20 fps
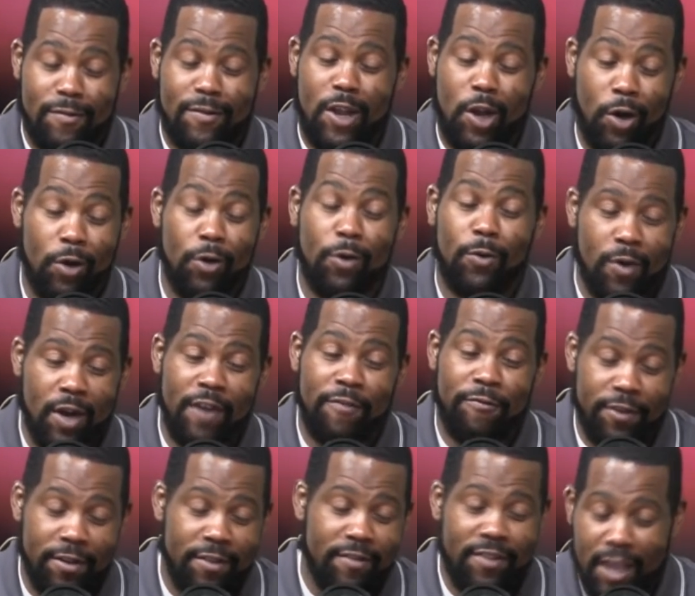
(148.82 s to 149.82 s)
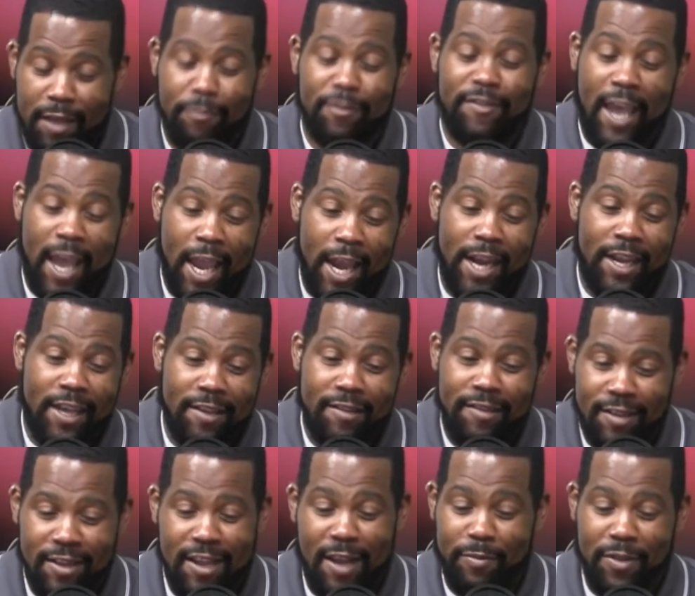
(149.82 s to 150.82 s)
old reference. That was
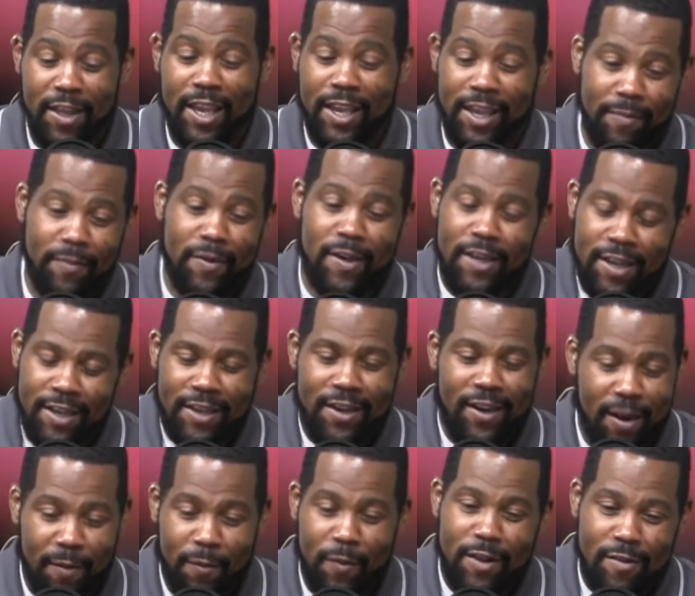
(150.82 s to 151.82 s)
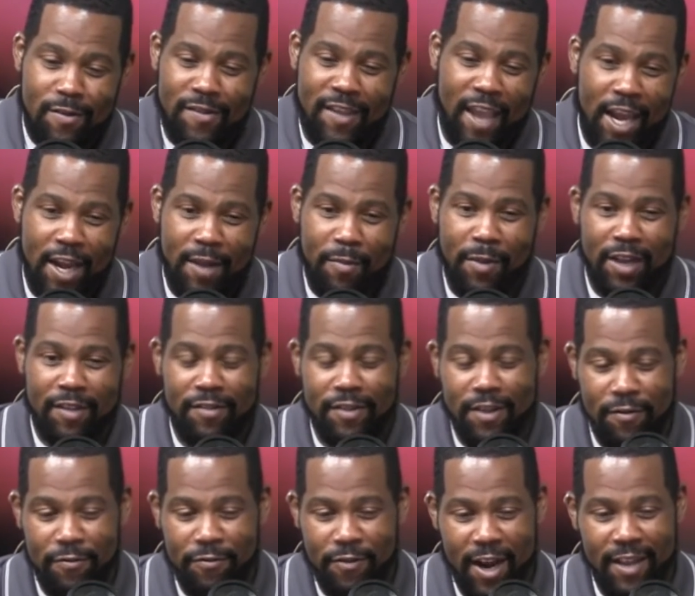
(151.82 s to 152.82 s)
80s. And I'm thinking, you know, I dated
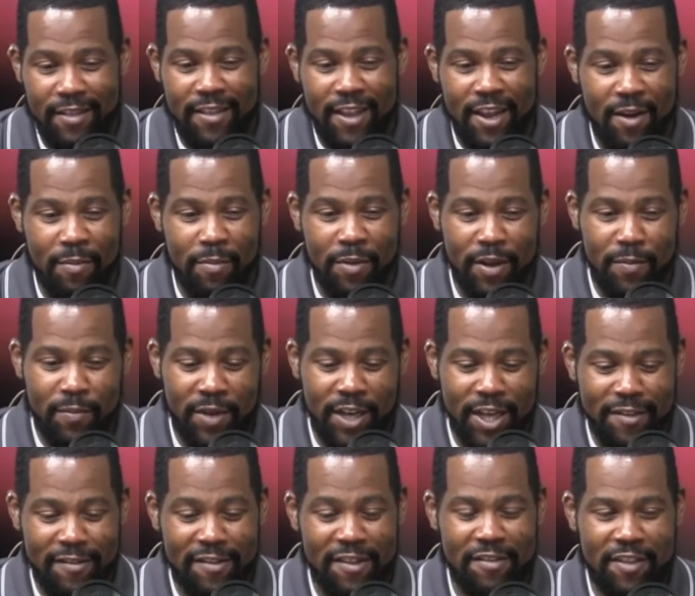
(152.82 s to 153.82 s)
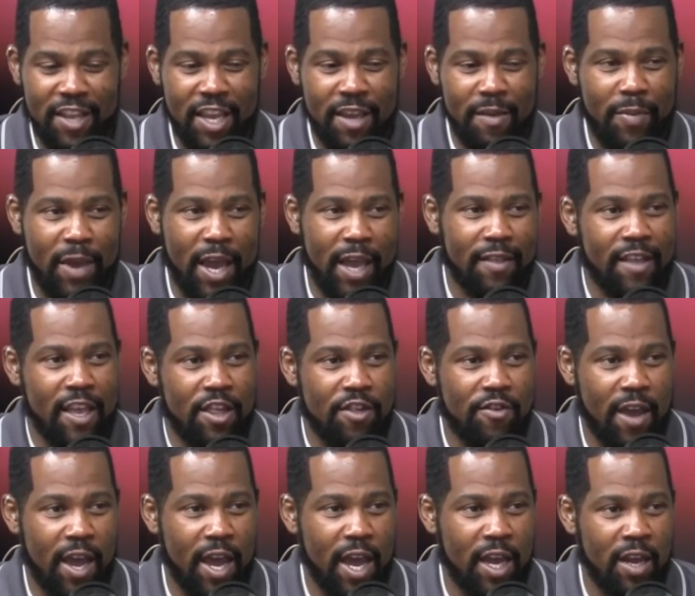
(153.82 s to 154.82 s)
myself right there. But yeah. but just the impact that
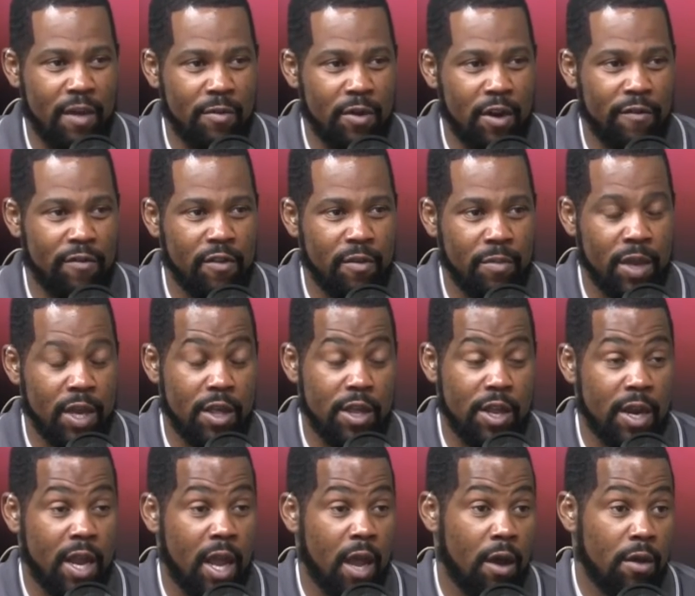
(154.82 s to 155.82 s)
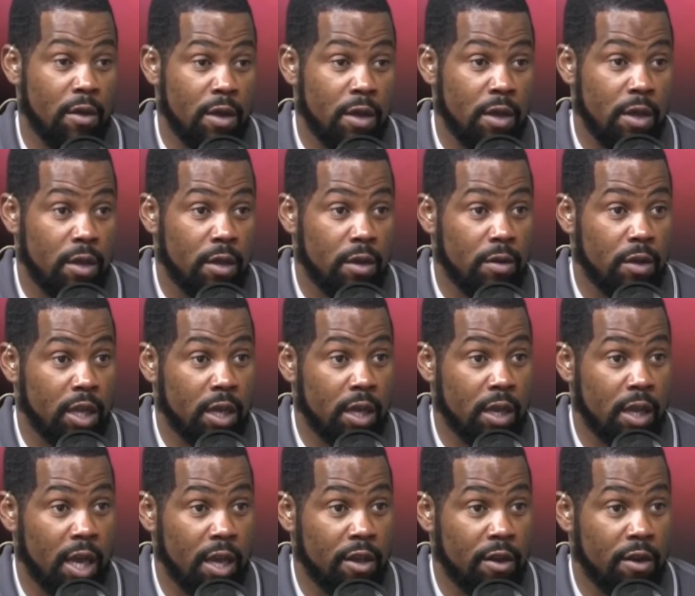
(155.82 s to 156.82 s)
you had coming off the bench, and now you're looking
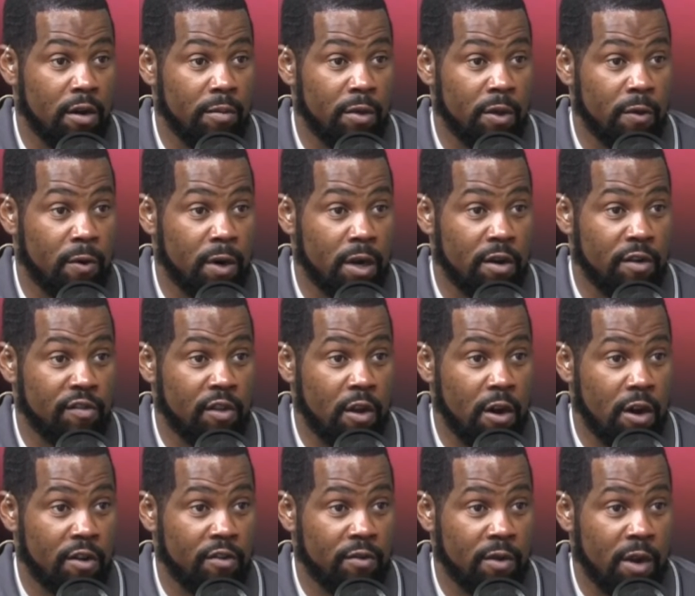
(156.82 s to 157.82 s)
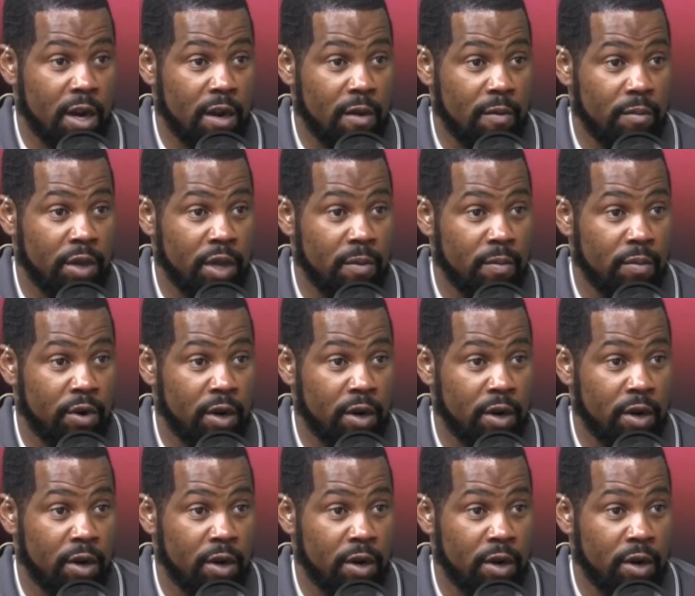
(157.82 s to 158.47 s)
like you're going to be one of the starters, right? Being yeah.